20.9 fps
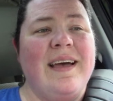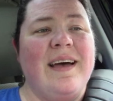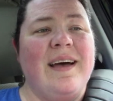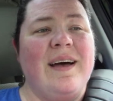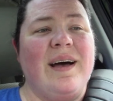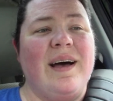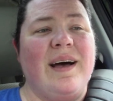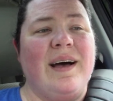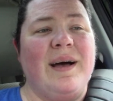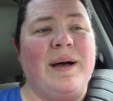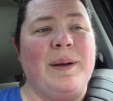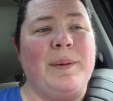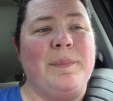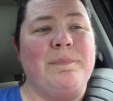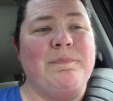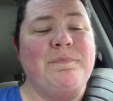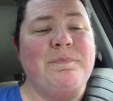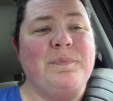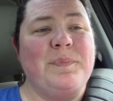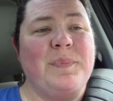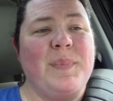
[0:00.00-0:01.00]

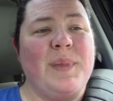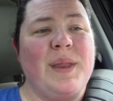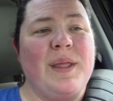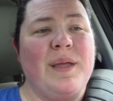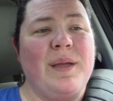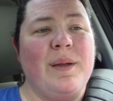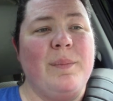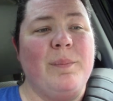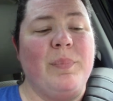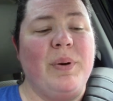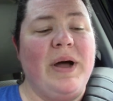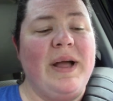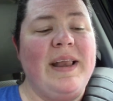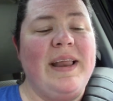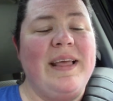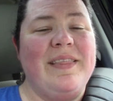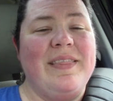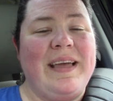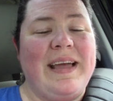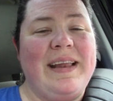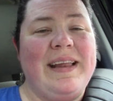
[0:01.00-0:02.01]
Um, but
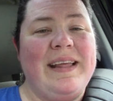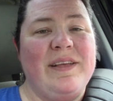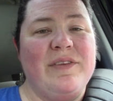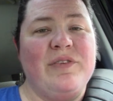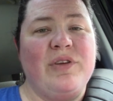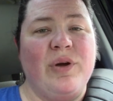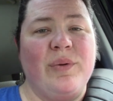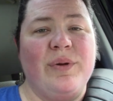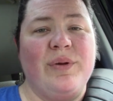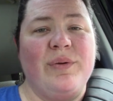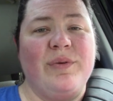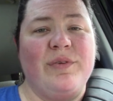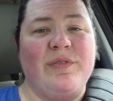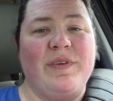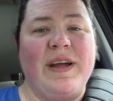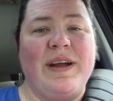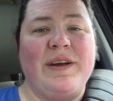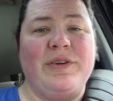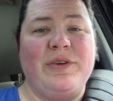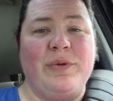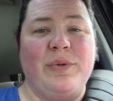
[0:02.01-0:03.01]
that is going to
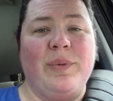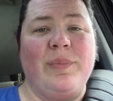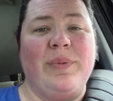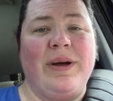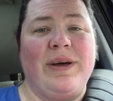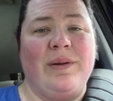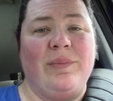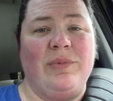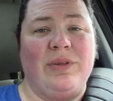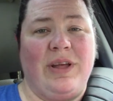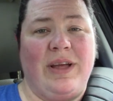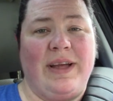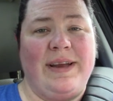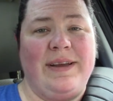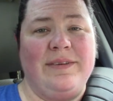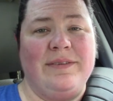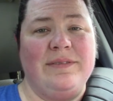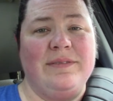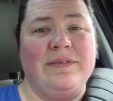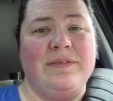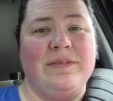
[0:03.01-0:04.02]
affect your bottom
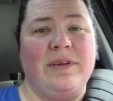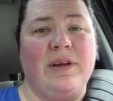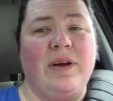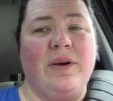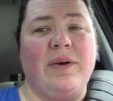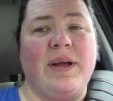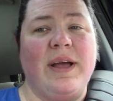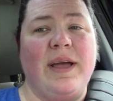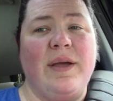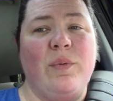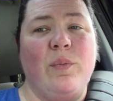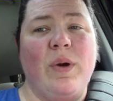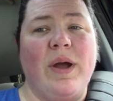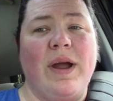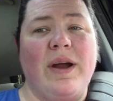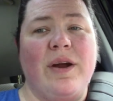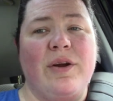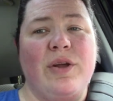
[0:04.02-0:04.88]
line. Okay, where